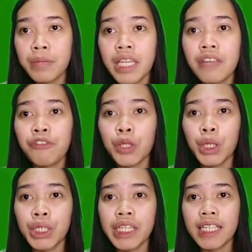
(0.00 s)
Meaningful
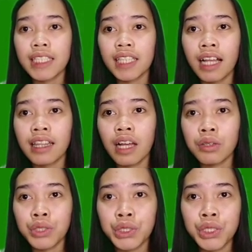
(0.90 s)
learning
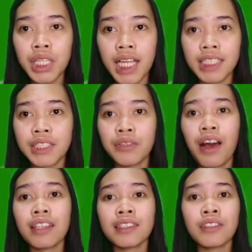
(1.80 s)
allows students to
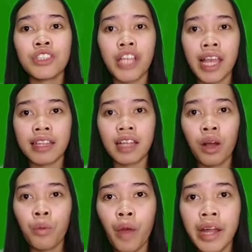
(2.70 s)
associate
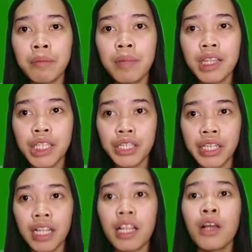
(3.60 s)
acquired
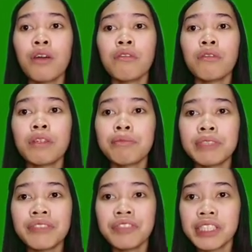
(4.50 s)
material with
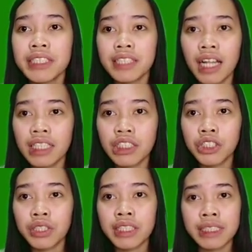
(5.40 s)
previous
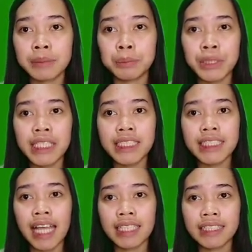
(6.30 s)
knowledge or
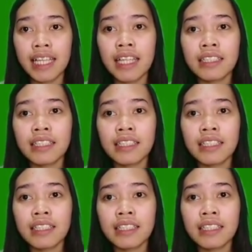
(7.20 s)
experiences